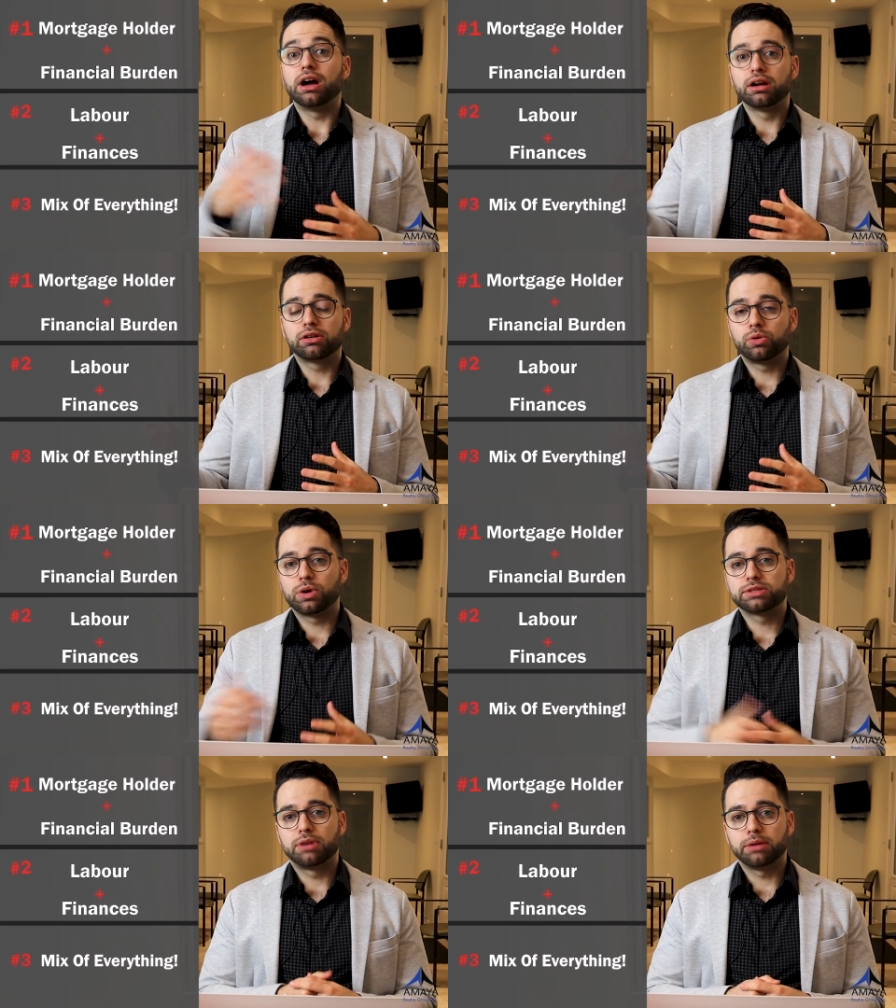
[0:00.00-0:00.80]
uncle
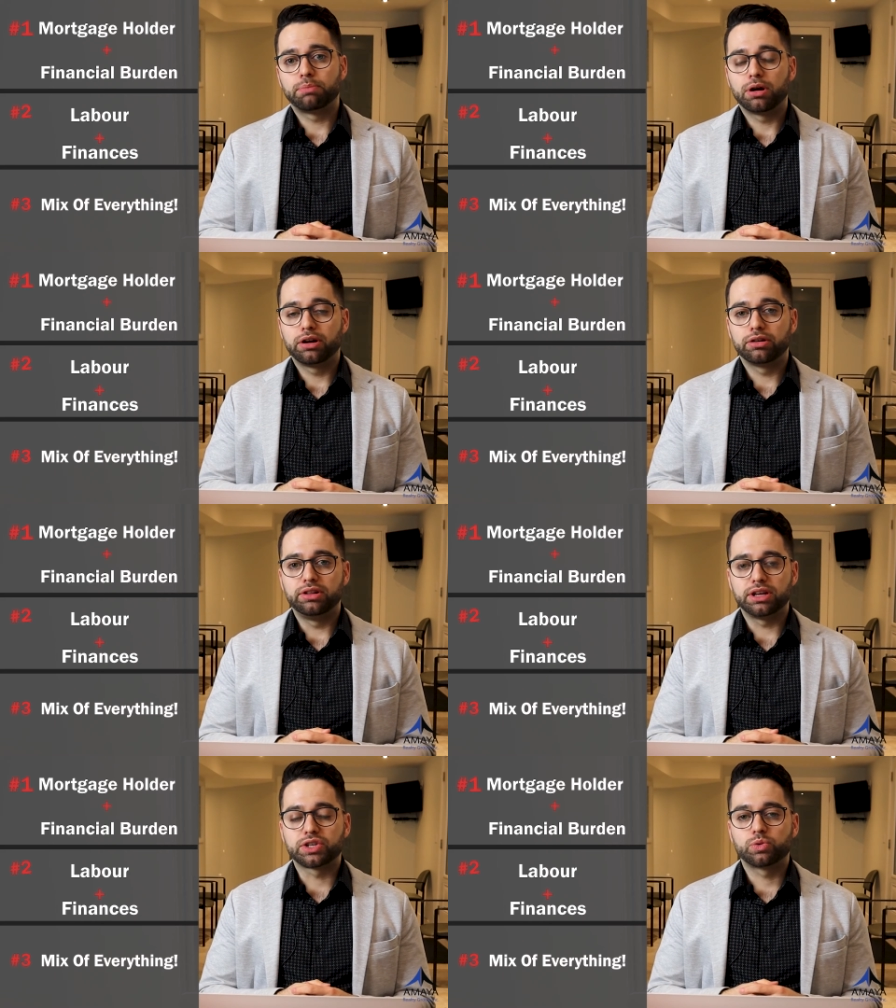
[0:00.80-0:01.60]
was my partner in
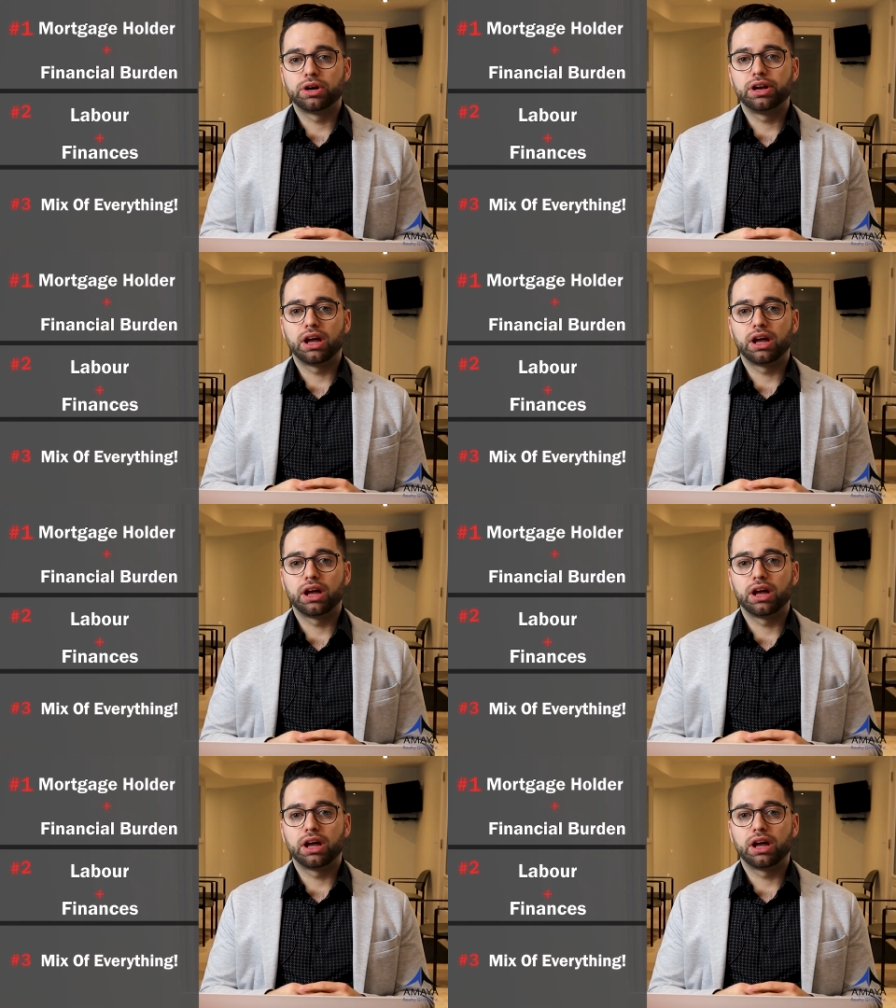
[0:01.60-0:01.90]
this one,